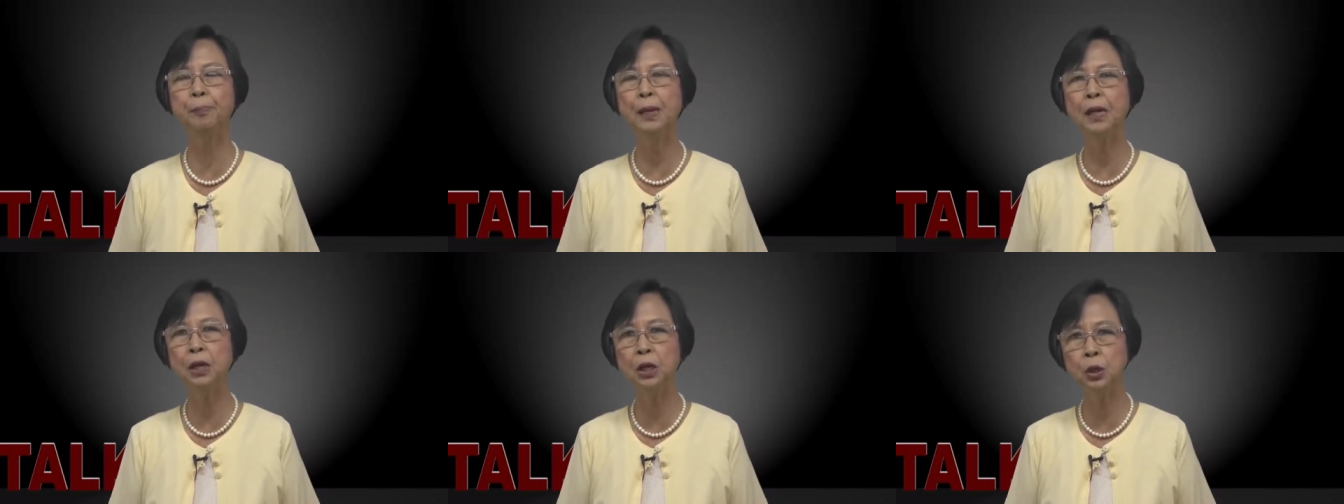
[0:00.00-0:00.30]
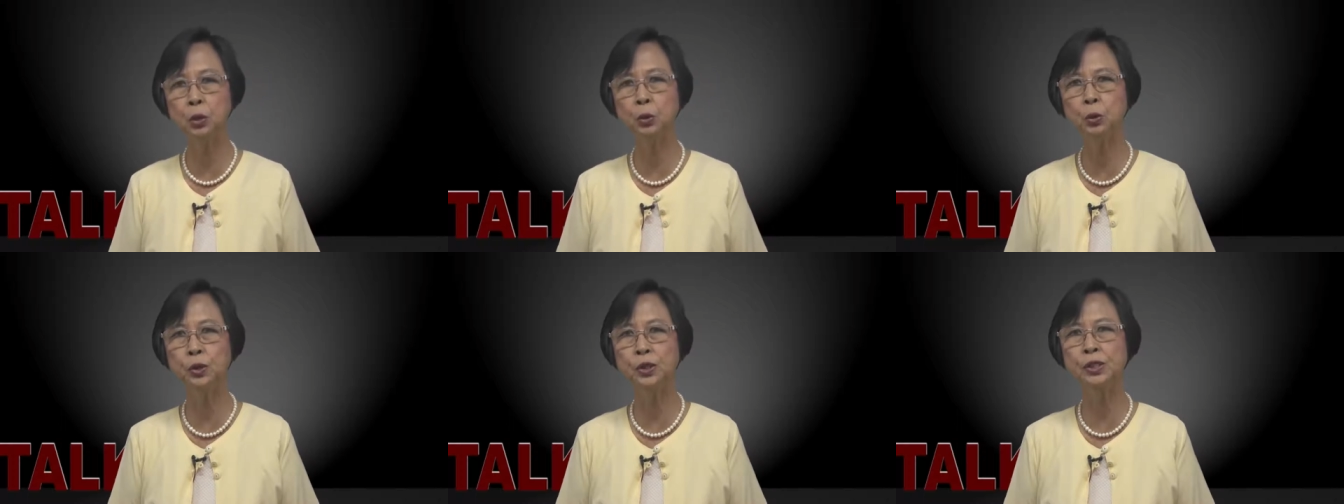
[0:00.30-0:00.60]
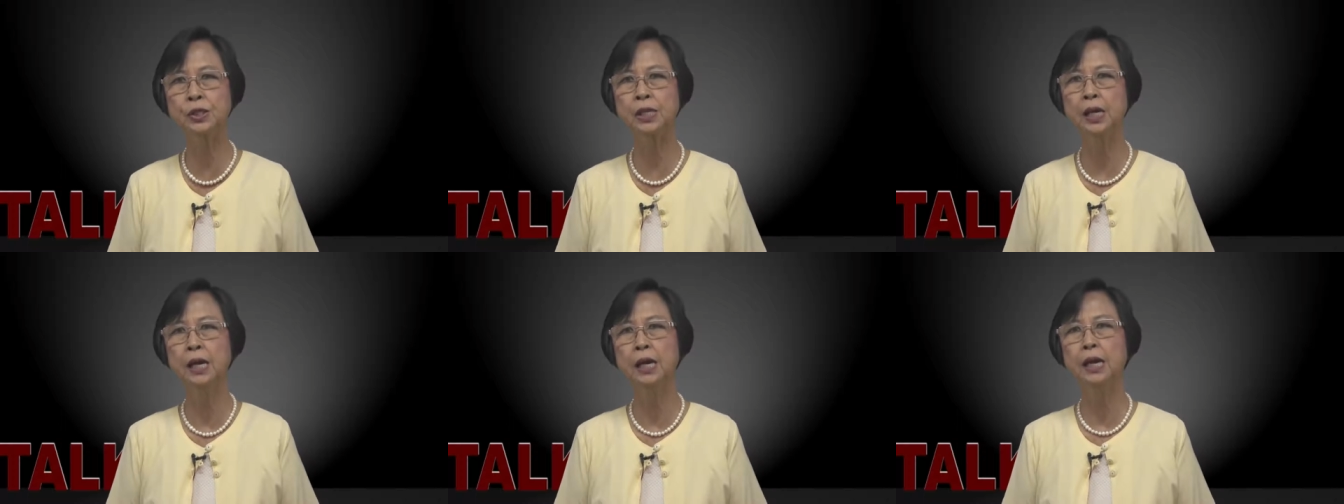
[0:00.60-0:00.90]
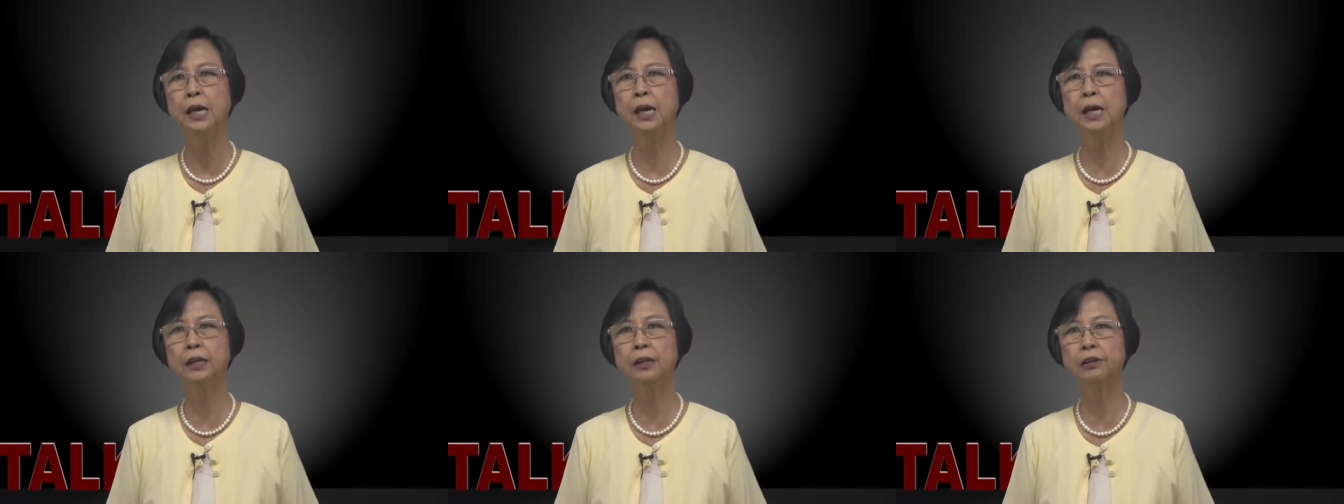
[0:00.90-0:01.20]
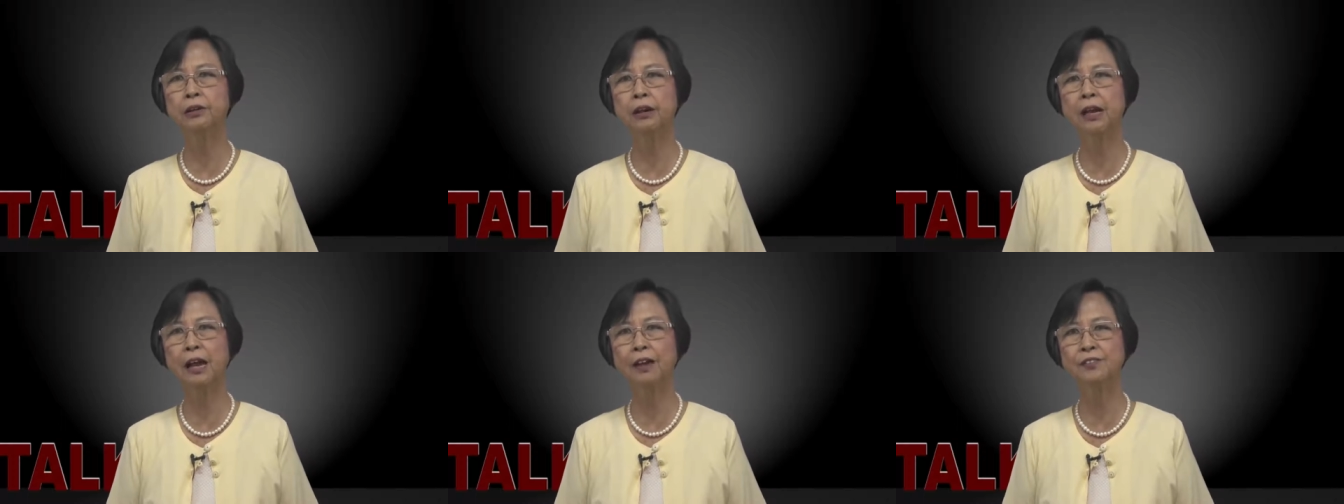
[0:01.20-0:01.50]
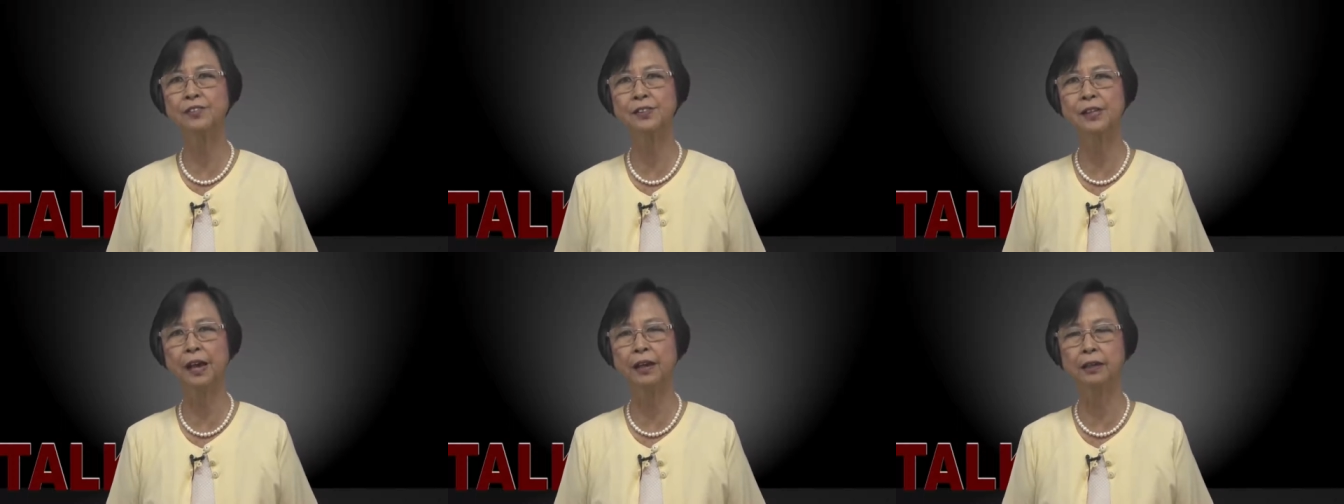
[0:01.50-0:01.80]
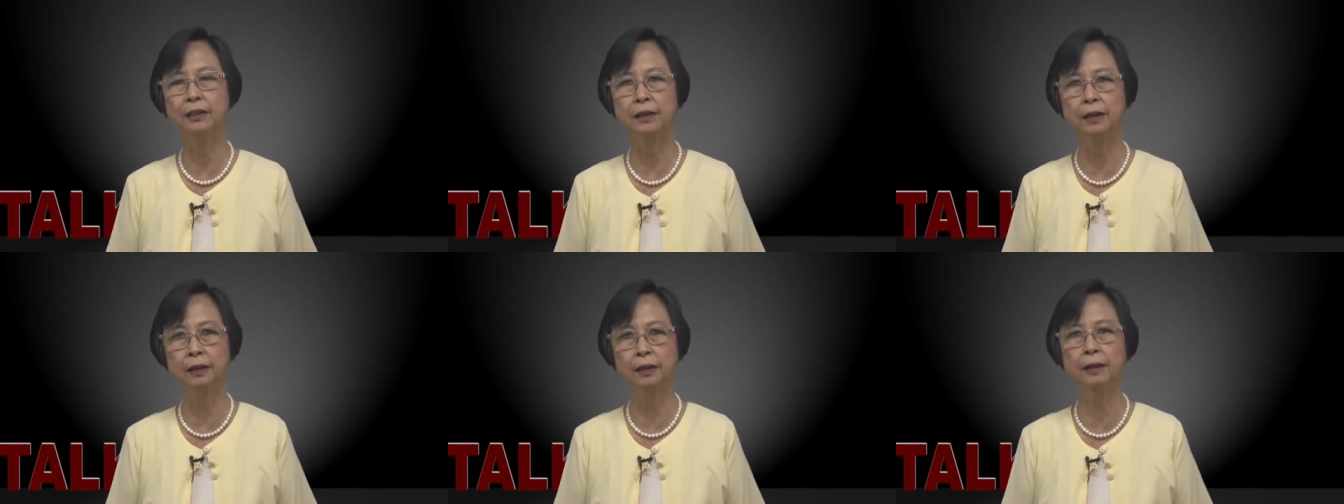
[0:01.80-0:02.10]
periods in their life
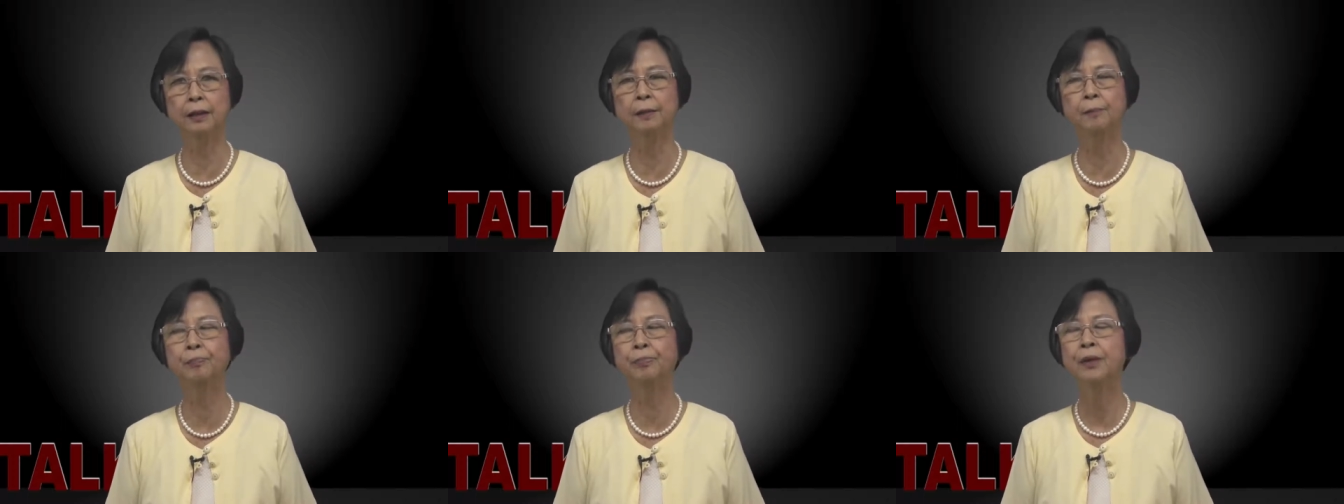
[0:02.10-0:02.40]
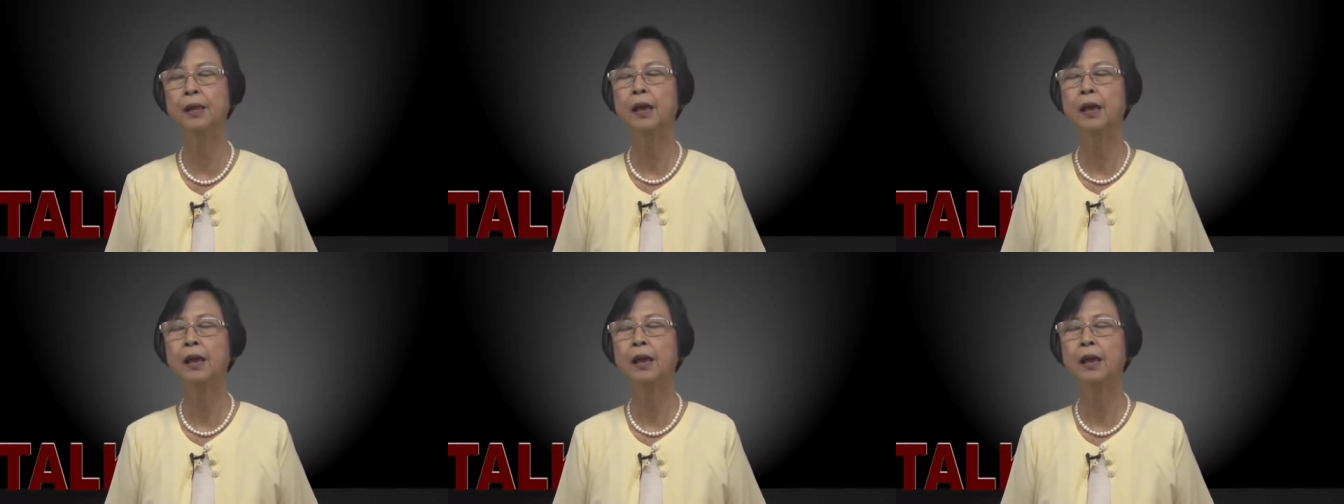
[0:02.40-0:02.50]
cycle.